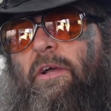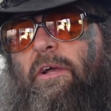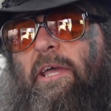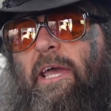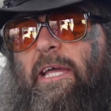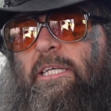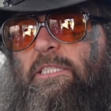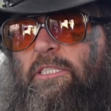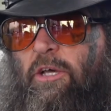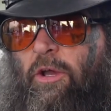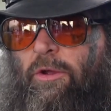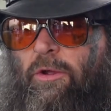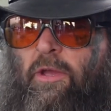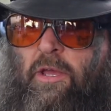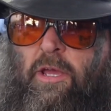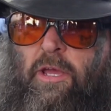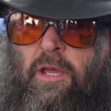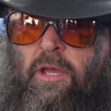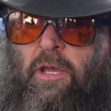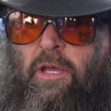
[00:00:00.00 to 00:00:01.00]
okay? So
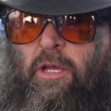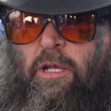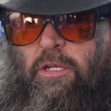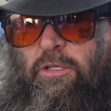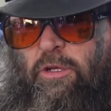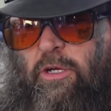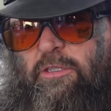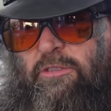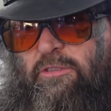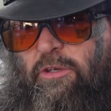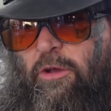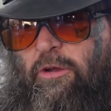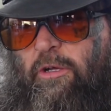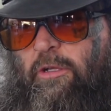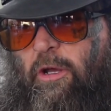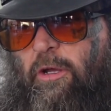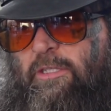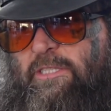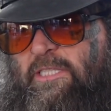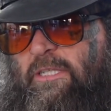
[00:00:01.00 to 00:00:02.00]
not so
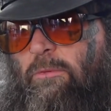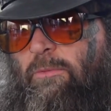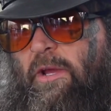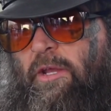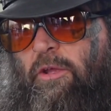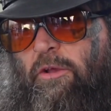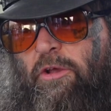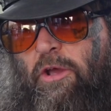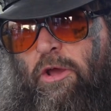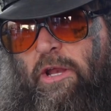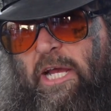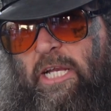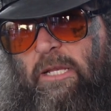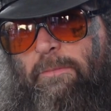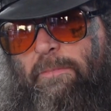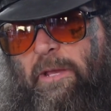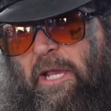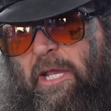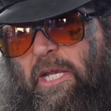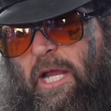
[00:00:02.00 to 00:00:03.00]
close that when you go down to
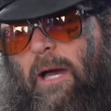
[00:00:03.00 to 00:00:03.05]
pick it